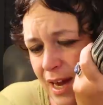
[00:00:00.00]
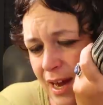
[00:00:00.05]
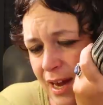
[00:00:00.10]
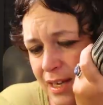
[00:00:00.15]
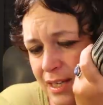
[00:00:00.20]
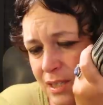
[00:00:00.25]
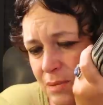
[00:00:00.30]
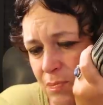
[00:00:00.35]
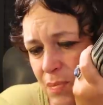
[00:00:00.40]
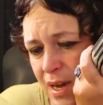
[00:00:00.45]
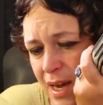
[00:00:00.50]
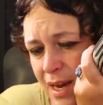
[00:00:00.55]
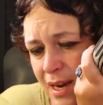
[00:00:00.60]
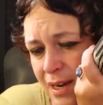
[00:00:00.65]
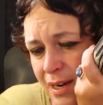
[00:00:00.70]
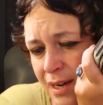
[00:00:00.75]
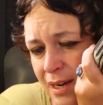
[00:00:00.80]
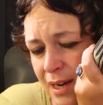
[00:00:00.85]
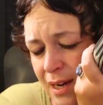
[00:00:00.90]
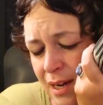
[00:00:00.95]
has
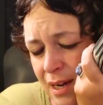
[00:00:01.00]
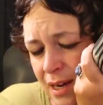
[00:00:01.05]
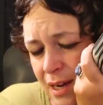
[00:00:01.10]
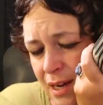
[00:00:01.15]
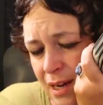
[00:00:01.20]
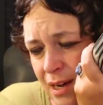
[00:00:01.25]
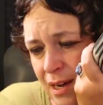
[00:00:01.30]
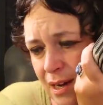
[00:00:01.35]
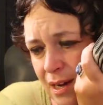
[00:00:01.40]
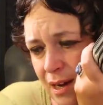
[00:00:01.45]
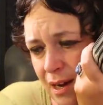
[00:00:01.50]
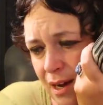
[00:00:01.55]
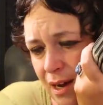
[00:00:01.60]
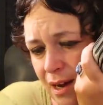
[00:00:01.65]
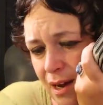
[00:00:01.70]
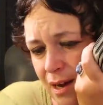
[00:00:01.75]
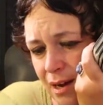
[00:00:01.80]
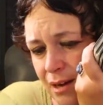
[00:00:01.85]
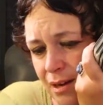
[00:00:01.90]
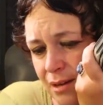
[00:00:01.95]
been
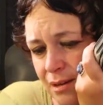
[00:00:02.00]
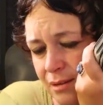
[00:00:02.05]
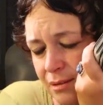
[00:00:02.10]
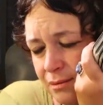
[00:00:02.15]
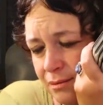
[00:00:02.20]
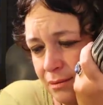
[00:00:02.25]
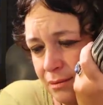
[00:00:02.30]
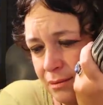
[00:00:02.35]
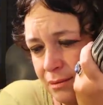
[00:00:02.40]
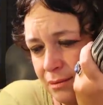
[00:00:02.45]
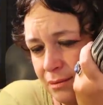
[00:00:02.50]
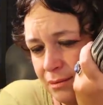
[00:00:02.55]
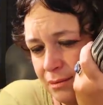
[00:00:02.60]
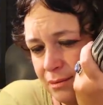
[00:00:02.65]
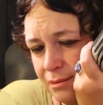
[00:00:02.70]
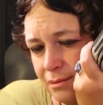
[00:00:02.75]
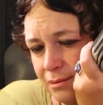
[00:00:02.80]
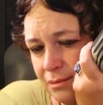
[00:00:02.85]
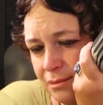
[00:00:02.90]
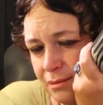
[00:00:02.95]
uh,
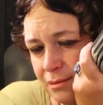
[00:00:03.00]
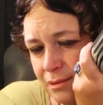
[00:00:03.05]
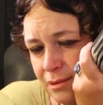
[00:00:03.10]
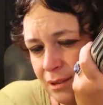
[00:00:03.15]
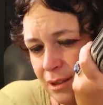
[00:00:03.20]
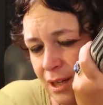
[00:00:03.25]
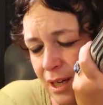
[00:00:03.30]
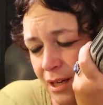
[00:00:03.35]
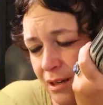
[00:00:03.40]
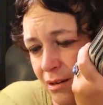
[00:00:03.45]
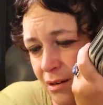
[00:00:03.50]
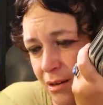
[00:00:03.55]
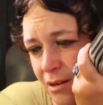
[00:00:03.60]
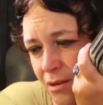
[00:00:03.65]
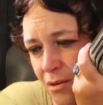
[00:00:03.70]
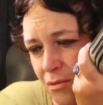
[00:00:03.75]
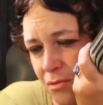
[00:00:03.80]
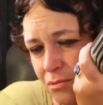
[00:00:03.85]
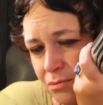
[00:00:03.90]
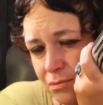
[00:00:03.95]
I don't
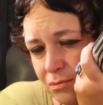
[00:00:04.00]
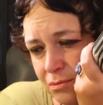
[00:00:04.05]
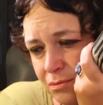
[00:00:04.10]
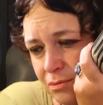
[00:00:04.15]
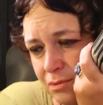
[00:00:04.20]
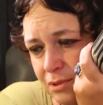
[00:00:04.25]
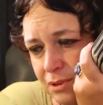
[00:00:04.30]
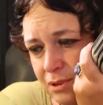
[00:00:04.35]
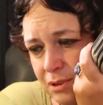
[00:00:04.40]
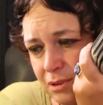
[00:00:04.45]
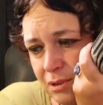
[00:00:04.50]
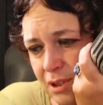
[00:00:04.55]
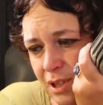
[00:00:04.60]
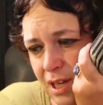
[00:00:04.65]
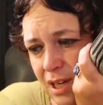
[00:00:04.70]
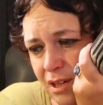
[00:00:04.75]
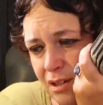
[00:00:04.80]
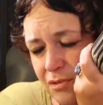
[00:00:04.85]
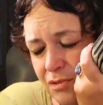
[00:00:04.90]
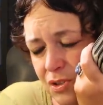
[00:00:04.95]
know,
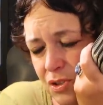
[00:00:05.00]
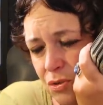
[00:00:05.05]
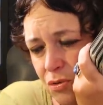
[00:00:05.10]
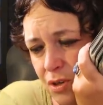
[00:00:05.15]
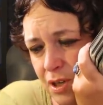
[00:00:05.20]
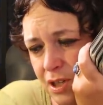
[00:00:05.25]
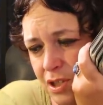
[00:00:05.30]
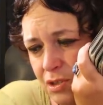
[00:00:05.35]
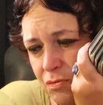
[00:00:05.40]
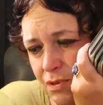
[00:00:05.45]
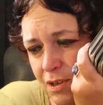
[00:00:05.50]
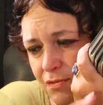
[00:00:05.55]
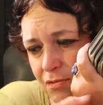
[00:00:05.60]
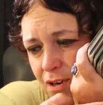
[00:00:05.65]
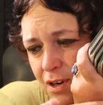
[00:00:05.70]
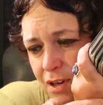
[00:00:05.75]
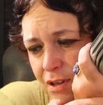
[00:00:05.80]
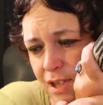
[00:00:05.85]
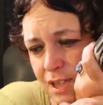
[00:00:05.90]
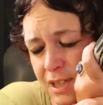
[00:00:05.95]
King of Swords
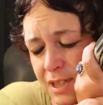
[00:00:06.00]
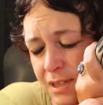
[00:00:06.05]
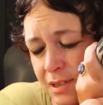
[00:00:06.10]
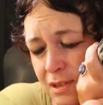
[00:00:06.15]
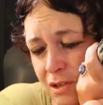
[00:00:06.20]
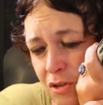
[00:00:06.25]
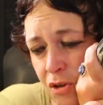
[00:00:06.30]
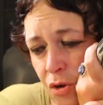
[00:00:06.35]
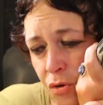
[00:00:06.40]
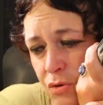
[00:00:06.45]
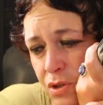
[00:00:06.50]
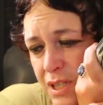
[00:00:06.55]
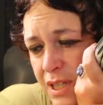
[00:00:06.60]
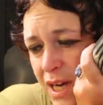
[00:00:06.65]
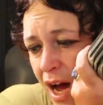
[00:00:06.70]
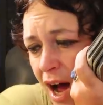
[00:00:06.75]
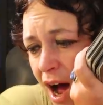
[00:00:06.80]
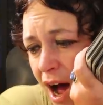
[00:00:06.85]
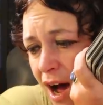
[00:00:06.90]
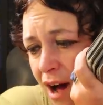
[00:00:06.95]
reverse, closed
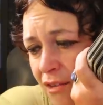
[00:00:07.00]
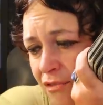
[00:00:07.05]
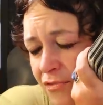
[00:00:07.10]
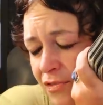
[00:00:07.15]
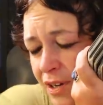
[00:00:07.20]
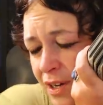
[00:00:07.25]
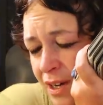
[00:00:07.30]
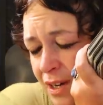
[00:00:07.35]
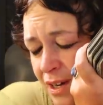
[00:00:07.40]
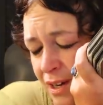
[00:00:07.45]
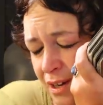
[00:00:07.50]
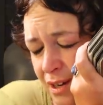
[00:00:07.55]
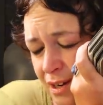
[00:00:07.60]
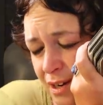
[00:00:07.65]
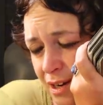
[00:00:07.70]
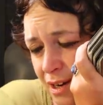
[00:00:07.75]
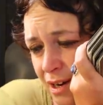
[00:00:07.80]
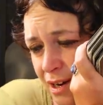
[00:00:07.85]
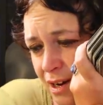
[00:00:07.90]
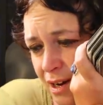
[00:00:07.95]
off,
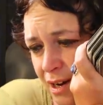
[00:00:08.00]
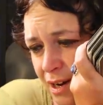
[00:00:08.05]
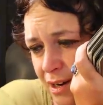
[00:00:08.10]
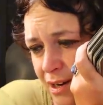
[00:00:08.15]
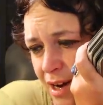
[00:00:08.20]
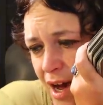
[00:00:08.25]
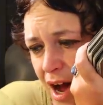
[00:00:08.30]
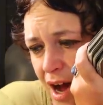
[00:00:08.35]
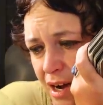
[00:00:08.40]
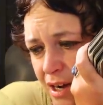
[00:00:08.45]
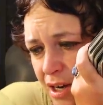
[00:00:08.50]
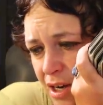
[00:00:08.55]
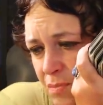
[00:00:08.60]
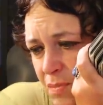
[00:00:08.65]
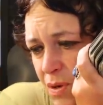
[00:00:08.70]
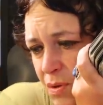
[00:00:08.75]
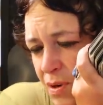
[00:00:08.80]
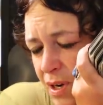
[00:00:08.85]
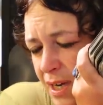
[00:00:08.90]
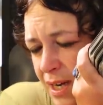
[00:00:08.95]
uh, not
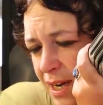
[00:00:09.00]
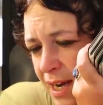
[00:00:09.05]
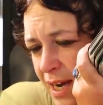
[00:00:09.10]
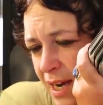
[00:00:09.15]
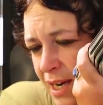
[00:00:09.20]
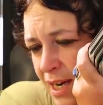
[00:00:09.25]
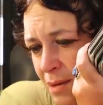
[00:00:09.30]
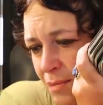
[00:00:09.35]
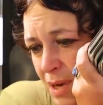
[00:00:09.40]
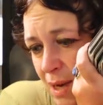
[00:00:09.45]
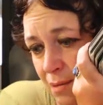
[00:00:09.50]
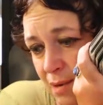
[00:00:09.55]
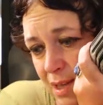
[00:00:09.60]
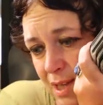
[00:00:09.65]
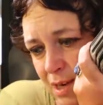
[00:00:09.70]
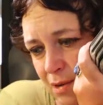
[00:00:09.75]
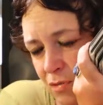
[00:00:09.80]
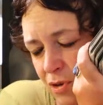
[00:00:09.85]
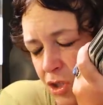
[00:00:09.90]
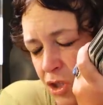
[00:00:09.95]
communicating. Maybe
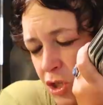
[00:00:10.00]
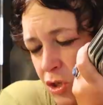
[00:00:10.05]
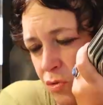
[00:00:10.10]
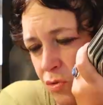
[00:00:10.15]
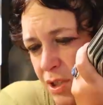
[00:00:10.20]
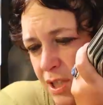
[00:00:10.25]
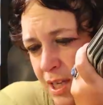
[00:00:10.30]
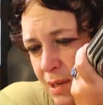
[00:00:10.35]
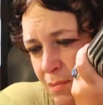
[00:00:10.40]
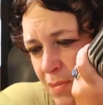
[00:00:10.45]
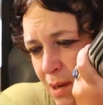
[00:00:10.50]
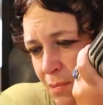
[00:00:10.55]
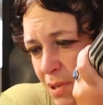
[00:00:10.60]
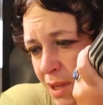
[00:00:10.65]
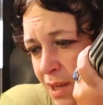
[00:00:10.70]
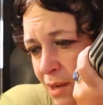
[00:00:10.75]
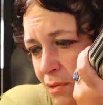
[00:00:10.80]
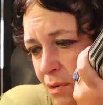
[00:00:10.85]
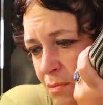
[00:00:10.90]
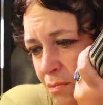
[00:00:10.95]
they were choosing. Maybe
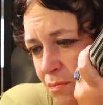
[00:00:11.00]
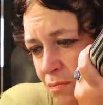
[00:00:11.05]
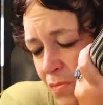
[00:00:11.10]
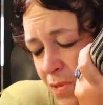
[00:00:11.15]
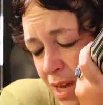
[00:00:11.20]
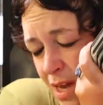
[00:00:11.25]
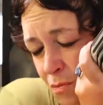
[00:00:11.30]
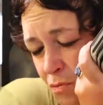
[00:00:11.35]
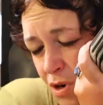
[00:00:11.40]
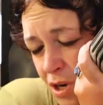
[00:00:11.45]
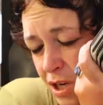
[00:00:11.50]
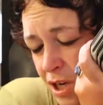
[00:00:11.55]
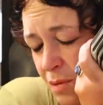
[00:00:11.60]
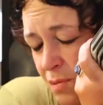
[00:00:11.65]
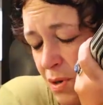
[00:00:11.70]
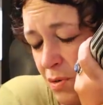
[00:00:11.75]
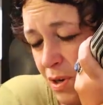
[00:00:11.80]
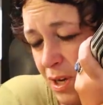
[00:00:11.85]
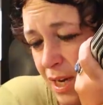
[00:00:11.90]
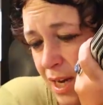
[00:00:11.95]
they were they weren't
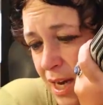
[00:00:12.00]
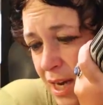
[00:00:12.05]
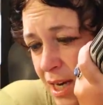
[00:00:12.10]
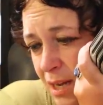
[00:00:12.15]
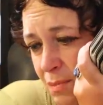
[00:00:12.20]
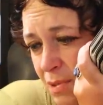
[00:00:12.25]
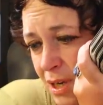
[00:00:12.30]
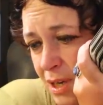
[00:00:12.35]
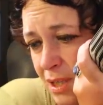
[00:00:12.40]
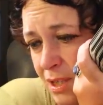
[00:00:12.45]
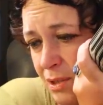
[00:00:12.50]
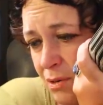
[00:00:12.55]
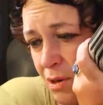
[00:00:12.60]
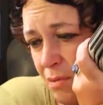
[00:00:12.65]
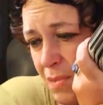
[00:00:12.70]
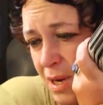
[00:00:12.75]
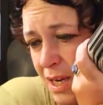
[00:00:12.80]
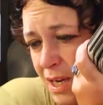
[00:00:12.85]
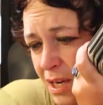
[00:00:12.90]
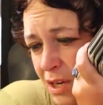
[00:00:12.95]
communicating because they were
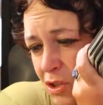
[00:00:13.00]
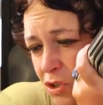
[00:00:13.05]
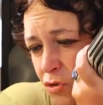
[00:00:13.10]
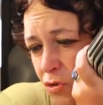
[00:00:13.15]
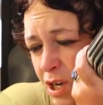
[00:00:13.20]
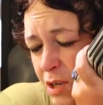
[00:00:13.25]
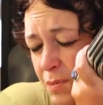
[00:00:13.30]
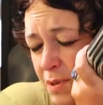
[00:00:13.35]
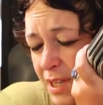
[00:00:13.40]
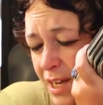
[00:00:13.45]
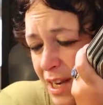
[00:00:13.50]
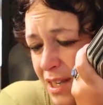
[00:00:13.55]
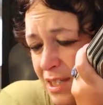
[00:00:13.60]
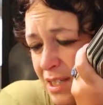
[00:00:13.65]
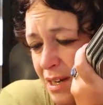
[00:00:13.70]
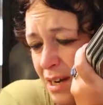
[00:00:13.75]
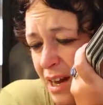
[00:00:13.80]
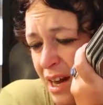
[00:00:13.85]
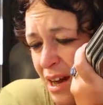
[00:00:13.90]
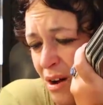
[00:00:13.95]
making a choice. But that's
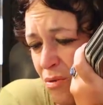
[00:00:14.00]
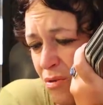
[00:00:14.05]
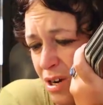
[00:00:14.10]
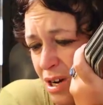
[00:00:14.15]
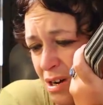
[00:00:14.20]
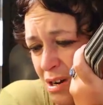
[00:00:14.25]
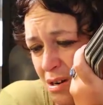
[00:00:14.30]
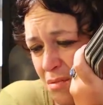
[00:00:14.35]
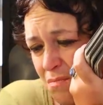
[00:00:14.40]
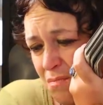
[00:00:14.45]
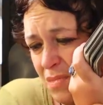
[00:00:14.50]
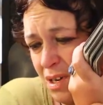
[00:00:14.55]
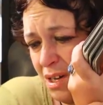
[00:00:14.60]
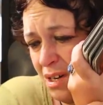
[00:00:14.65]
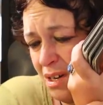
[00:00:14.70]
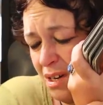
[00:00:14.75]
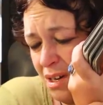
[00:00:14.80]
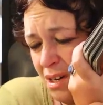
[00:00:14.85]
the outcome.